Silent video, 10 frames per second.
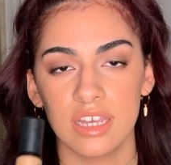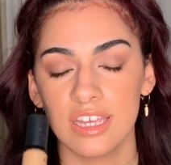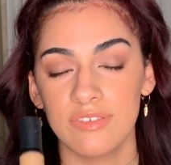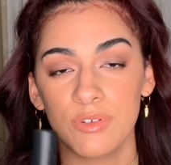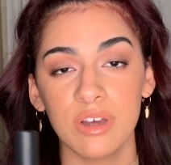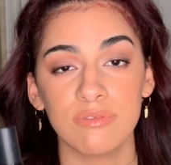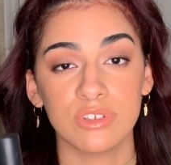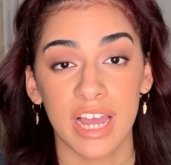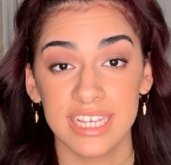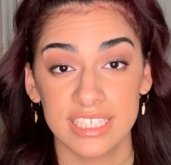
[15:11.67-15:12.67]
if you have
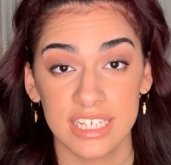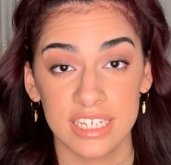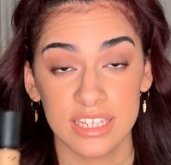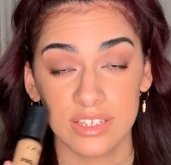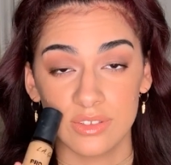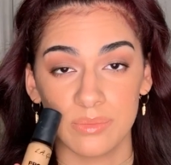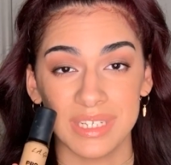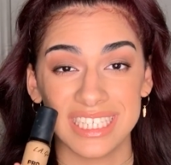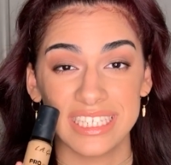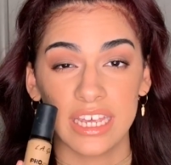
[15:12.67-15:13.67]
dry skin, this would
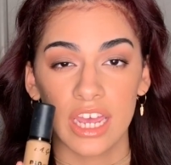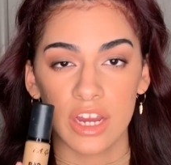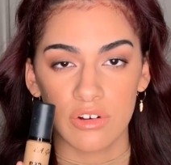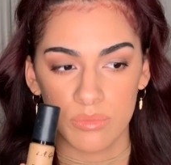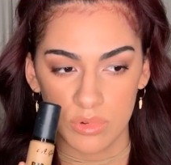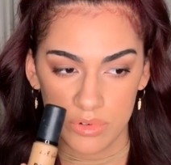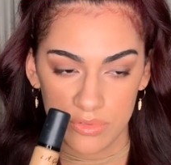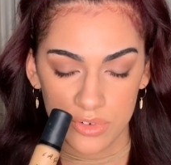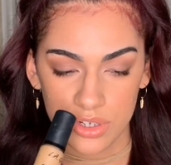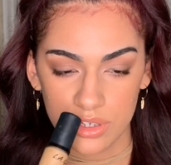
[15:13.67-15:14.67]
be terrible
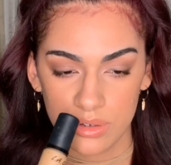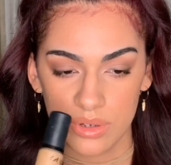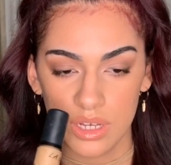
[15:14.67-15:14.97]
for you.